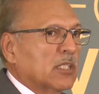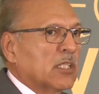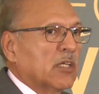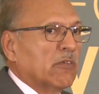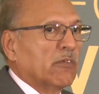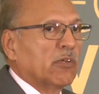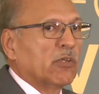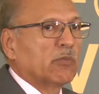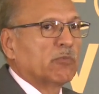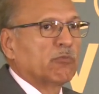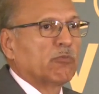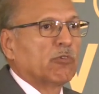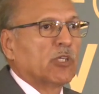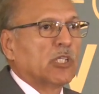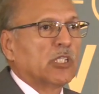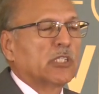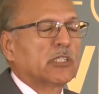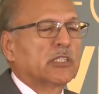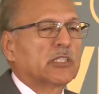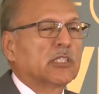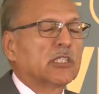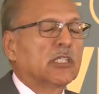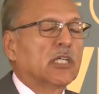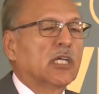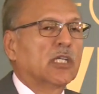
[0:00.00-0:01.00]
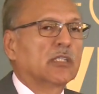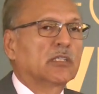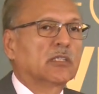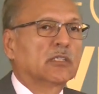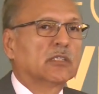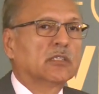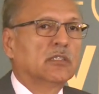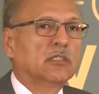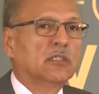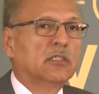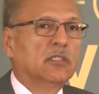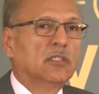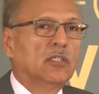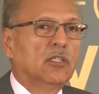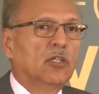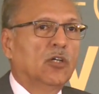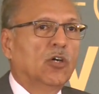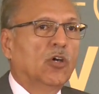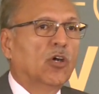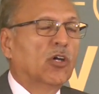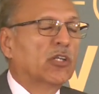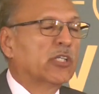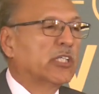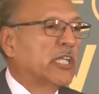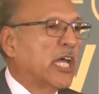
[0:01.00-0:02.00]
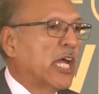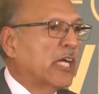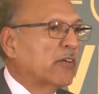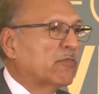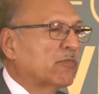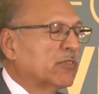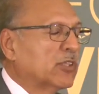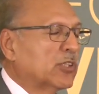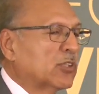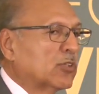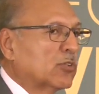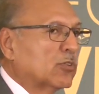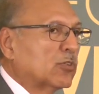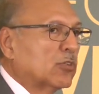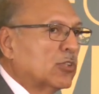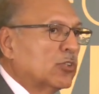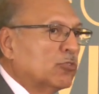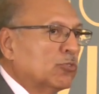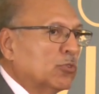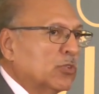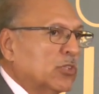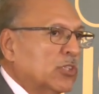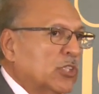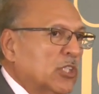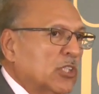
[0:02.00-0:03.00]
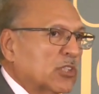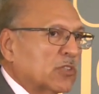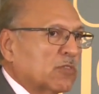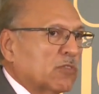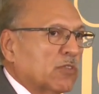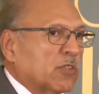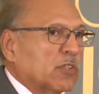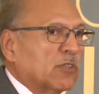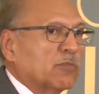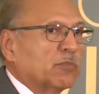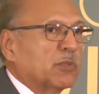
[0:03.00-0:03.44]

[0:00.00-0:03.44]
developed world see us, or that we should do this for,